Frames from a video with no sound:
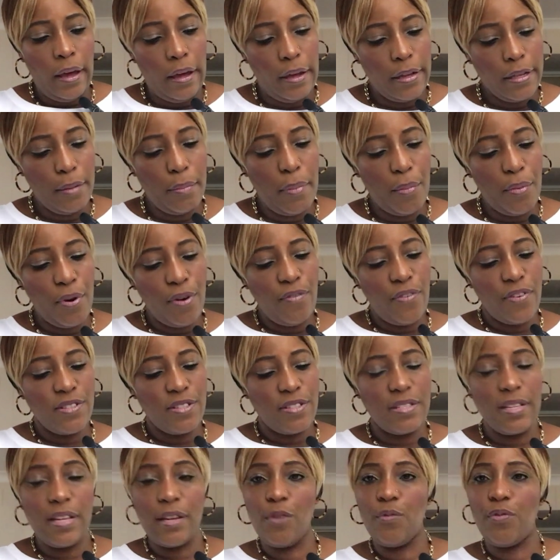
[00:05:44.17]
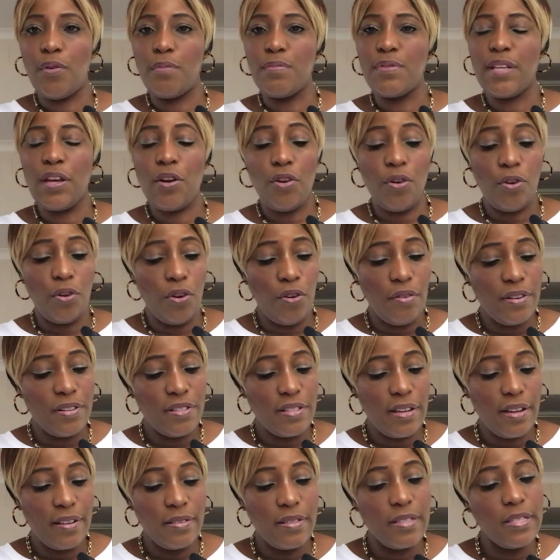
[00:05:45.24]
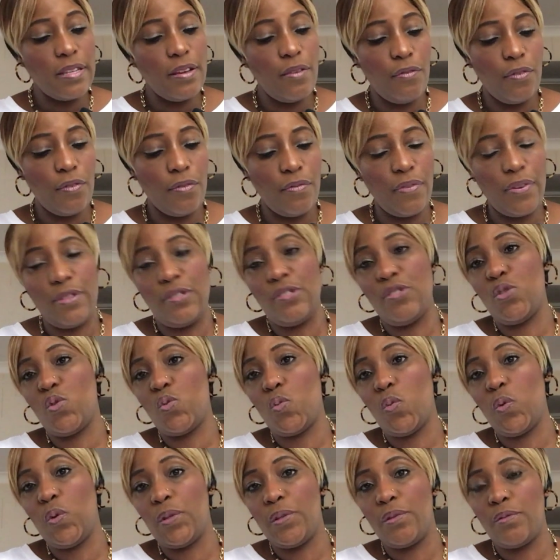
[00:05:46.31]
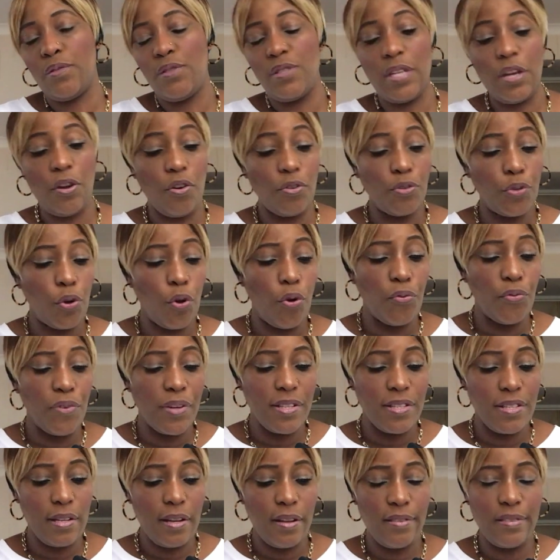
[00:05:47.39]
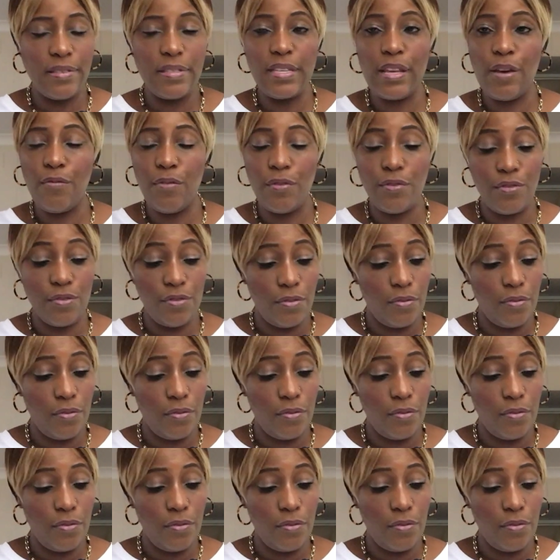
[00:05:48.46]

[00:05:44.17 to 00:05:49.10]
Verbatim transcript: The memory verse is taken from Second Corinthians 7, verses 1. 2 Corinthians 7,